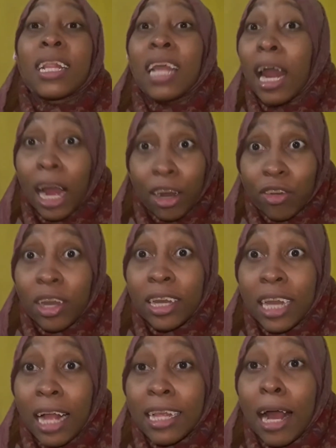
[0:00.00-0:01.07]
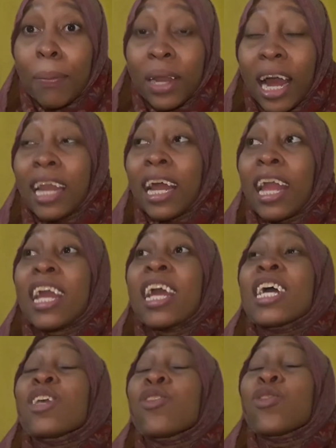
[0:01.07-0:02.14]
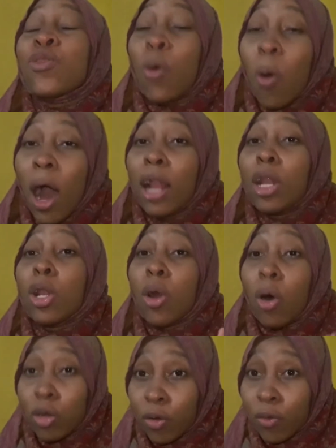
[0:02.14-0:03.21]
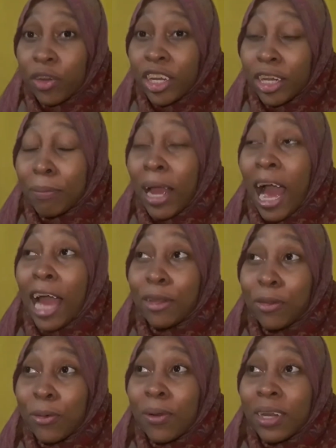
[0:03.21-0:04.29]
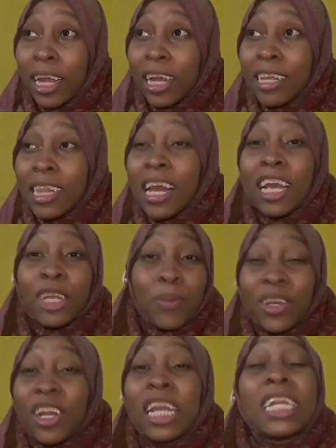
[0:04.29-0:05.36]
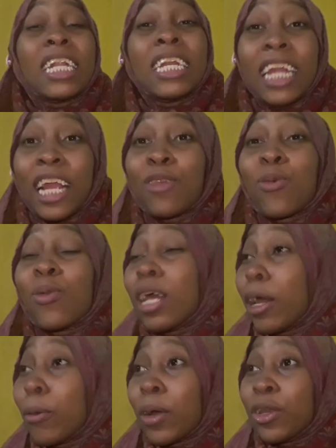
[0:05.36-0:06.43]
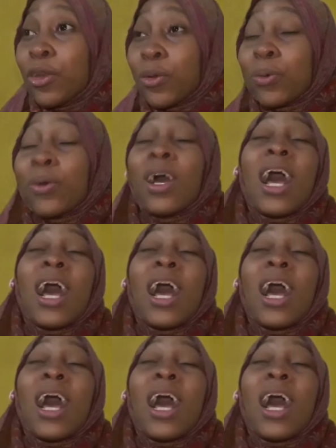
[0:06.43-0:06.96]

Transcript: That actually does happen, and I saw a lot of it in my high school days, especially in the day school that I went to.